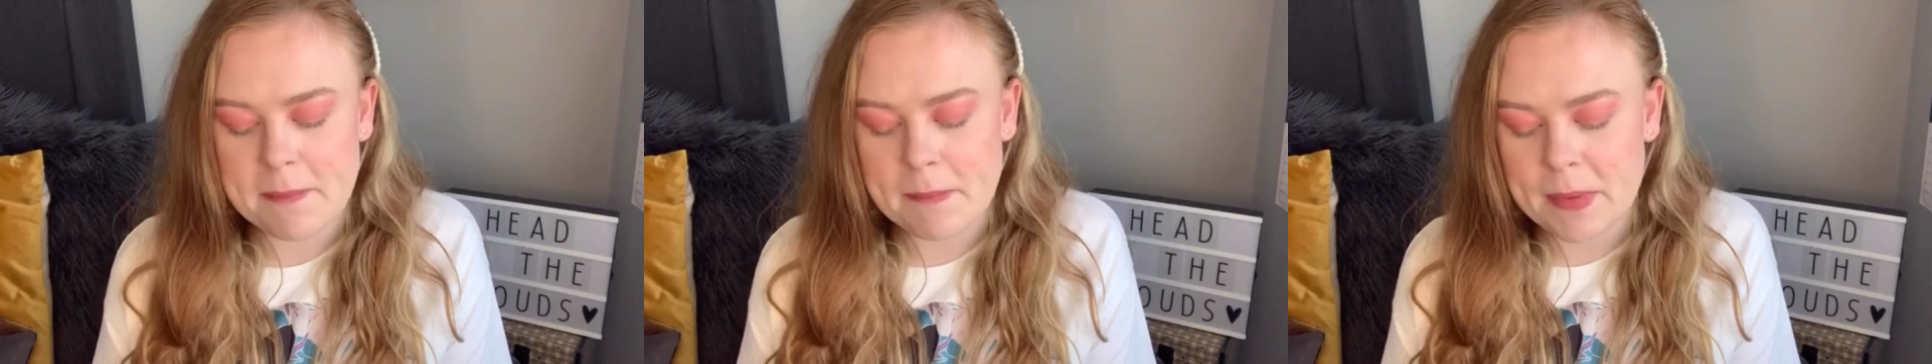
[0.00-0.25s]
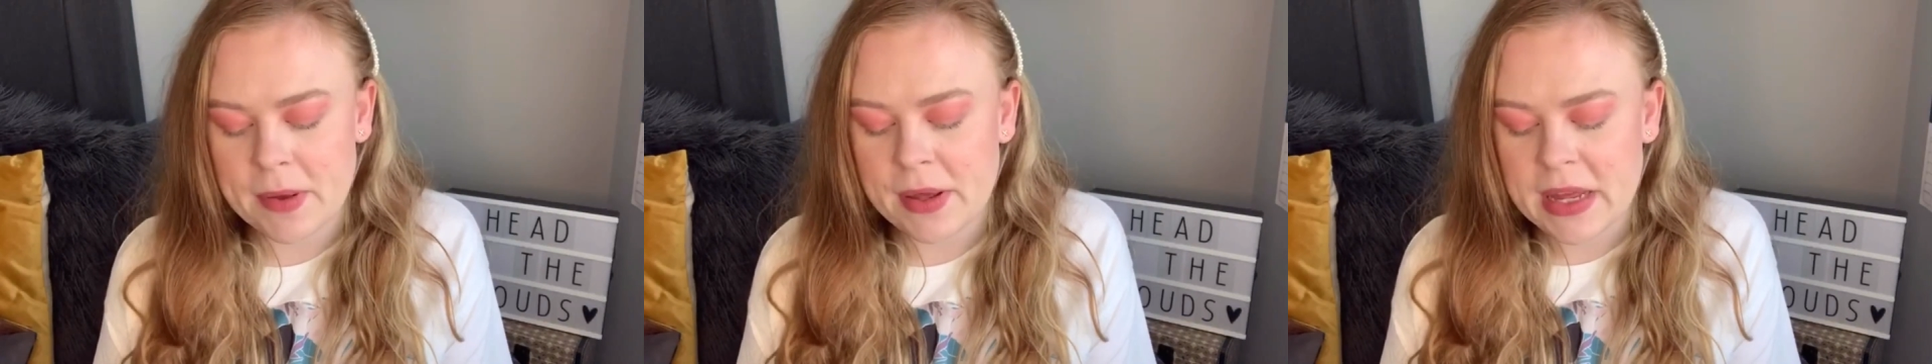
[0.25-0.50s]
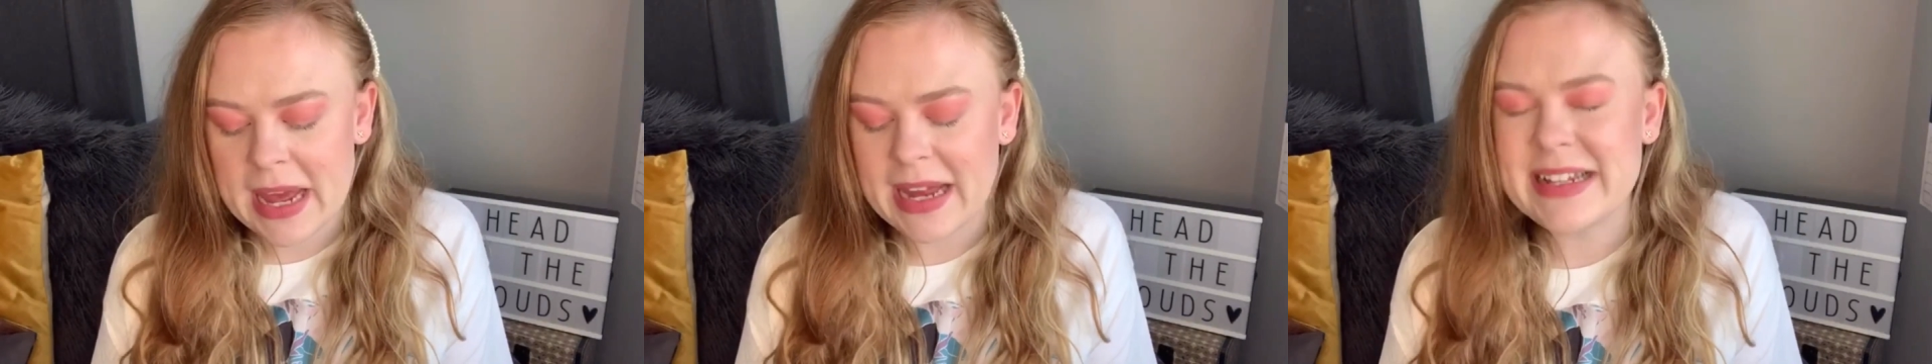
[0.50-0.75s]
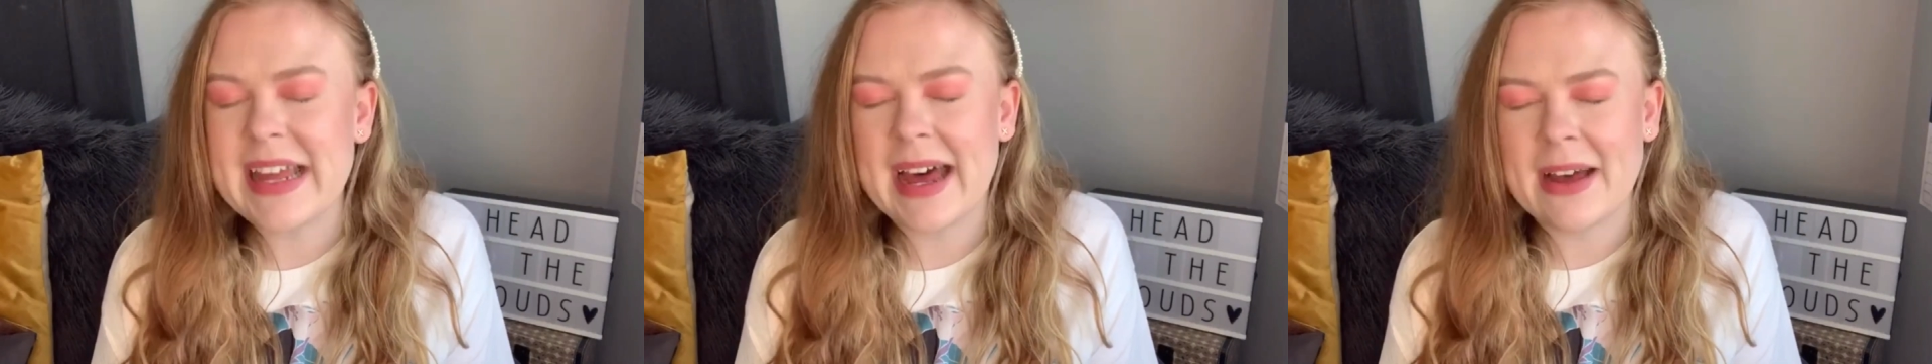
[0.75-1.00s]
But
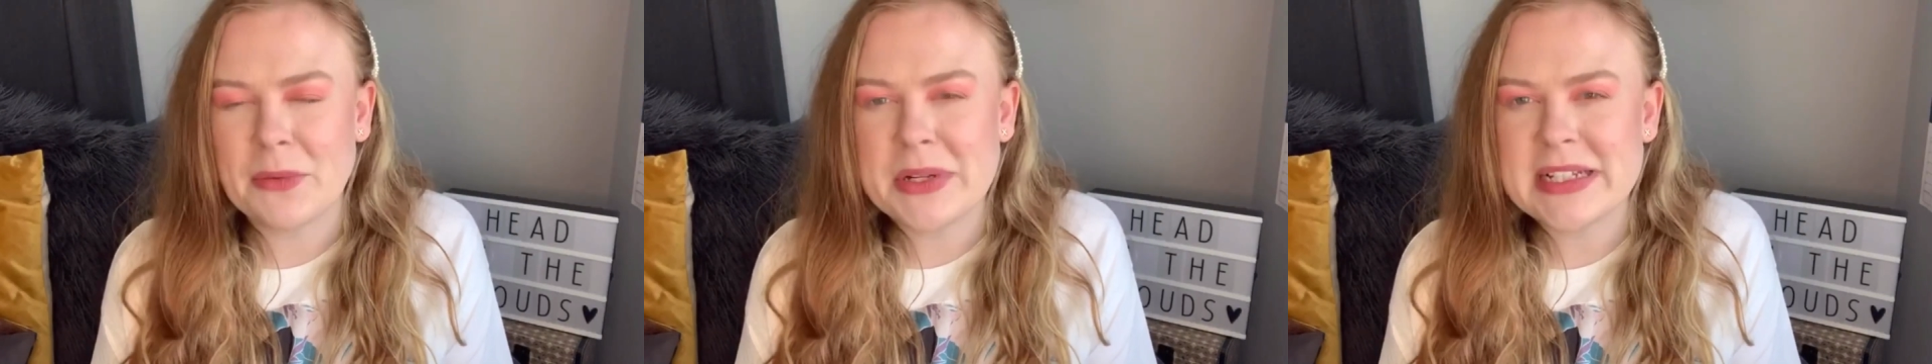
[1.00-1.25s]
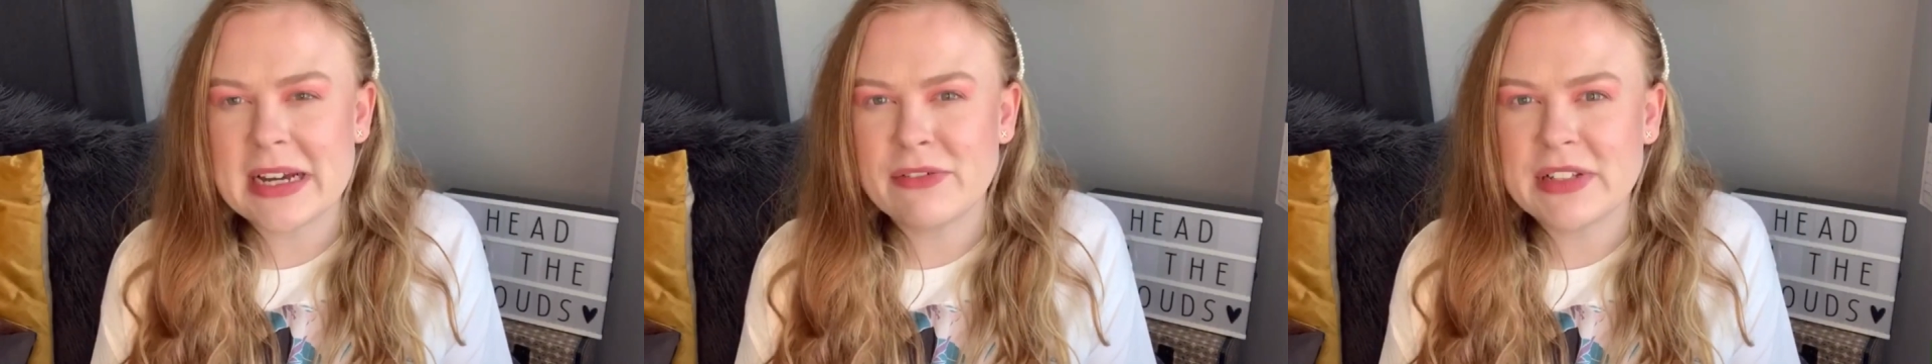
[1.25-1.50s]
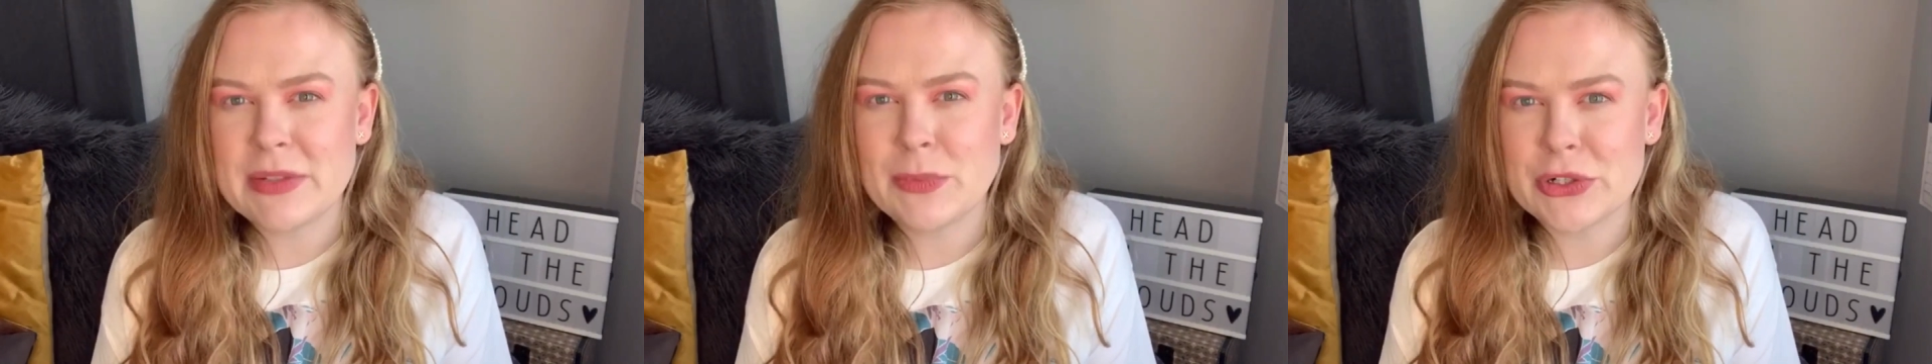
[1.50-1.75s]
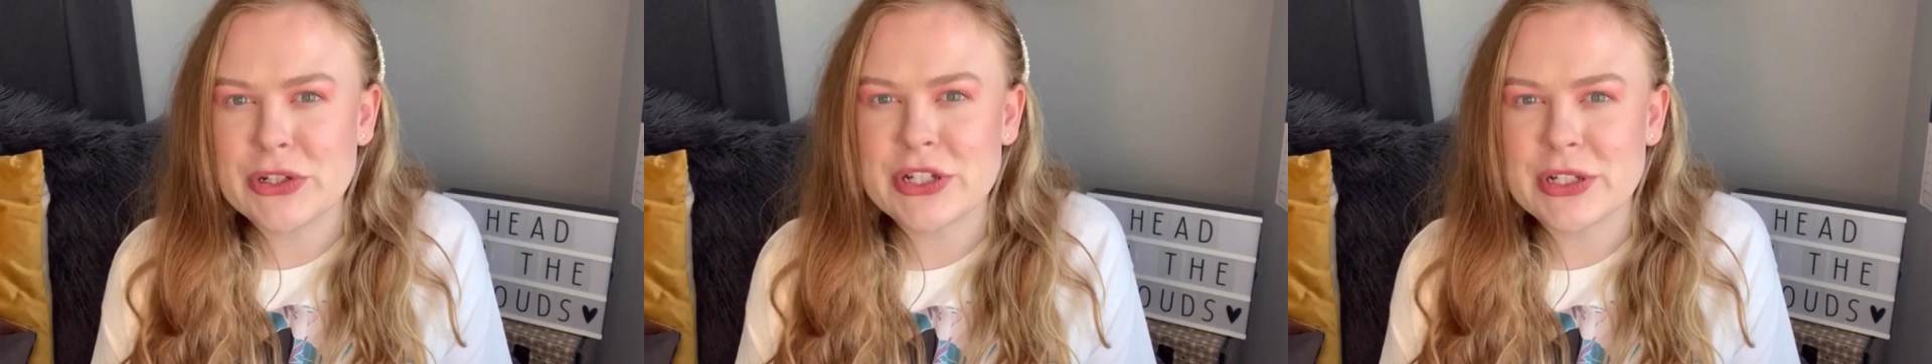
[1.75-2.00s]
yeah, we definitely
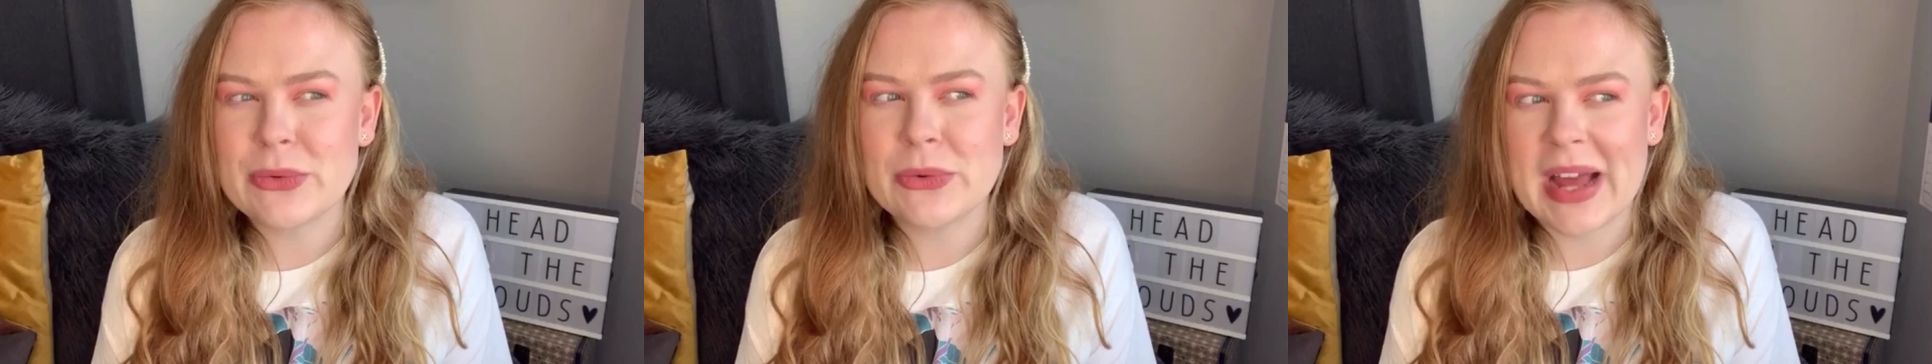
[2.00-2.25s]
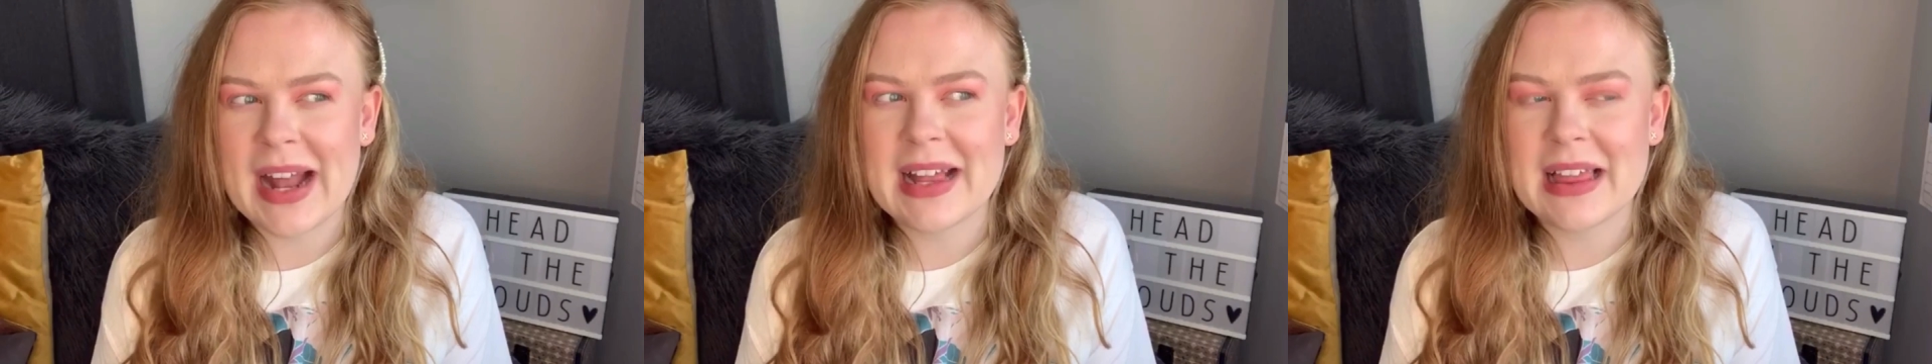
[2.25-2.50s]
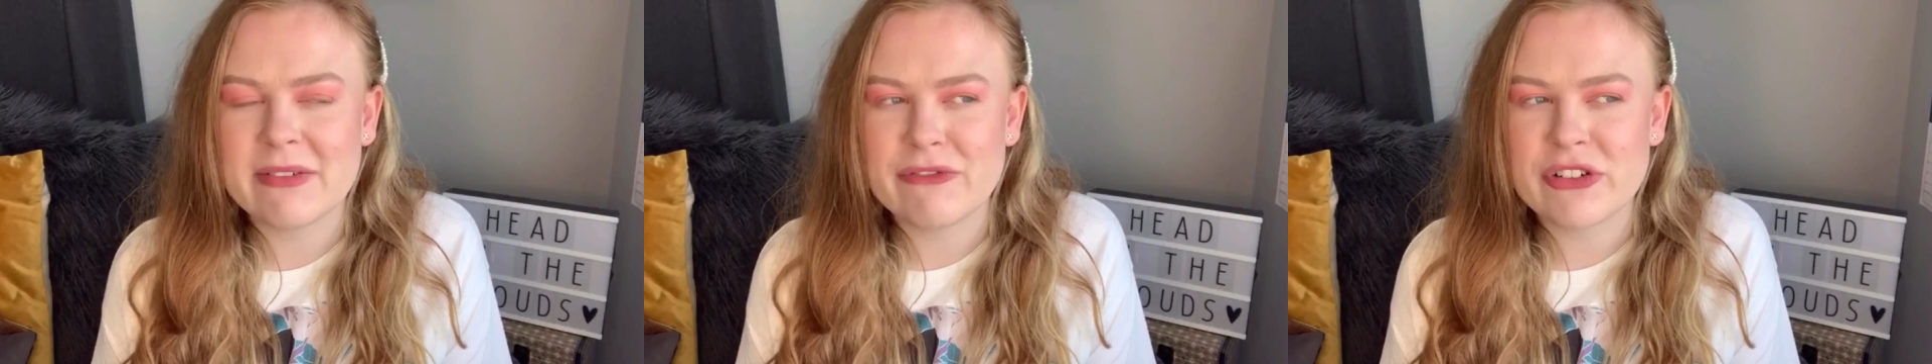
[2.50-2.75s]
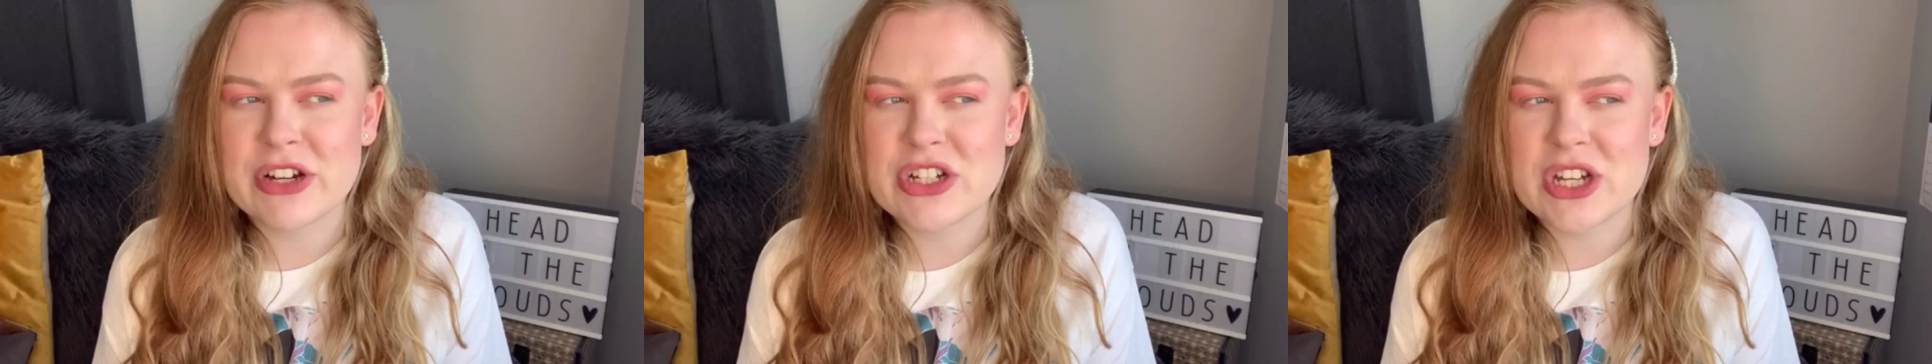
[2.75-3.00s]
would do anything
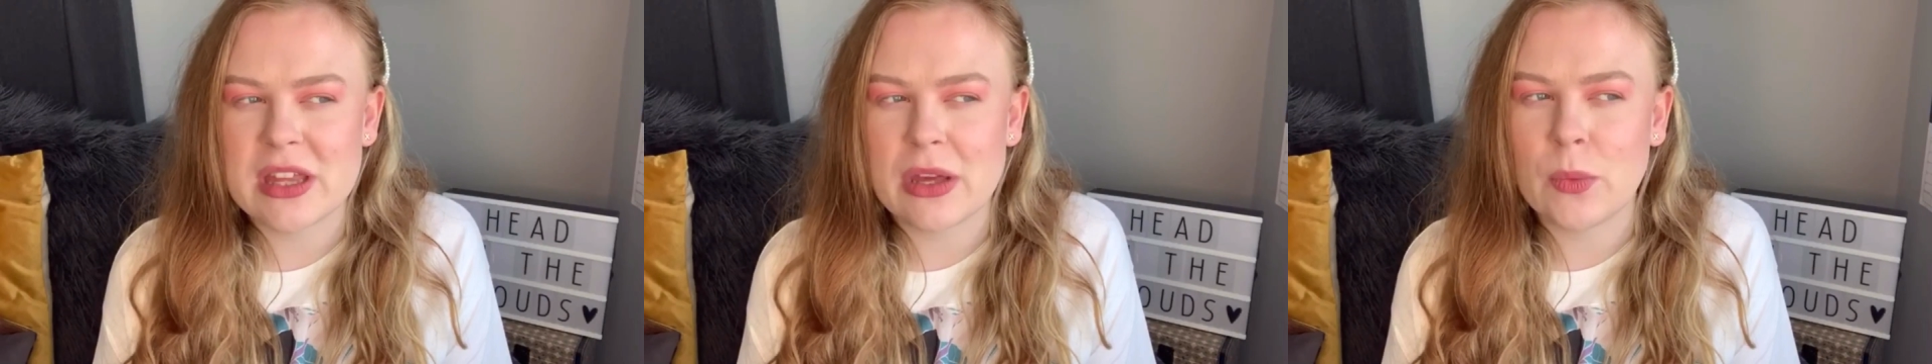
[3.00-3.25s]
for each other.